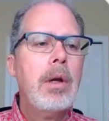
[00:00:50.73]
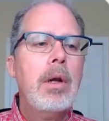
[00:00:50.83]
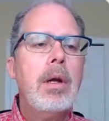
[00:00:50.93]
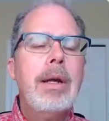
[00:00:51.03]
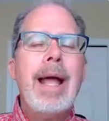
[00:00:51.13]

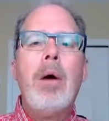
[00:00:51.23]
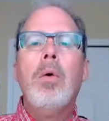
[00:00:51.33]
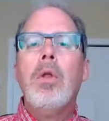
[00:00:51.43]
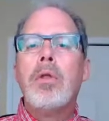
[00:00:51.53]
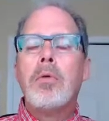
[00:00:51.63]
Now,
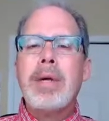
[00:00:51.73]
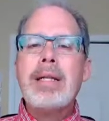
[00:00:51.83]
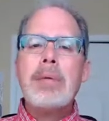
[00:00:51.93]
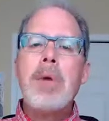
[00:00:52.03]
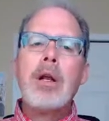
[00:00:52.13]
the
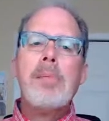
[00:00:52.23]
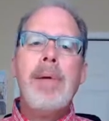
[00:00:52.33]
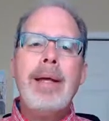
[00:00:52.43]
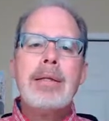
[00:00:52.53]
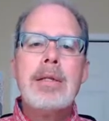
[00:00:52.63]
reason we're going to
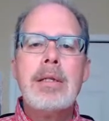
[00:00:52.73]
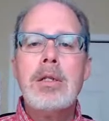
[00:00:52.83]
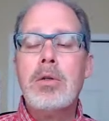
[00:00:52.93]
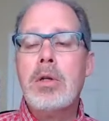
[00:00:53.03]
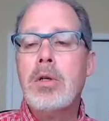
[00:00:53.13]
paste this
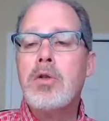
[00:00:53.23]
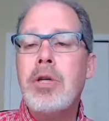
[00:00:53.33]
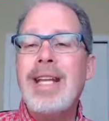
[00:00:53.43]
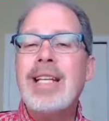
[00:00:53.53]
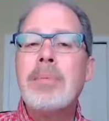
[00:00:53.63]
into the new
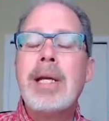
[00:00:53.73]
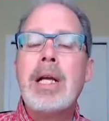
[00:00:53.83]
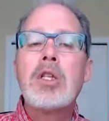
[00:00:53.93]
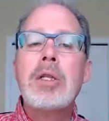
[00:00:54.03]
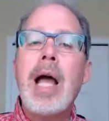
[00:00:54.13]
sheet is
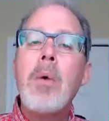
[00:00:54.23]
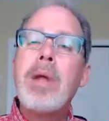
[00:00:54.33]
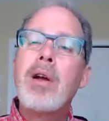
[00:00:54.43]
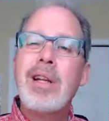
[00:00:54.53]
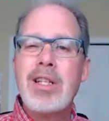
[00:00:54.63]
because now we are
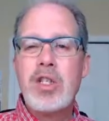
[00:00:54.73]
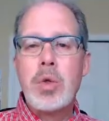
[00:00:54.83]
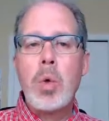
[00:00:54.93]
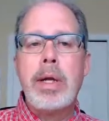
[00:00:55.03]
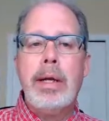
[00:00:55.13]
going to
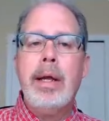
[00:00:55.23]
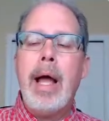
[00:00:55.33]
sort it.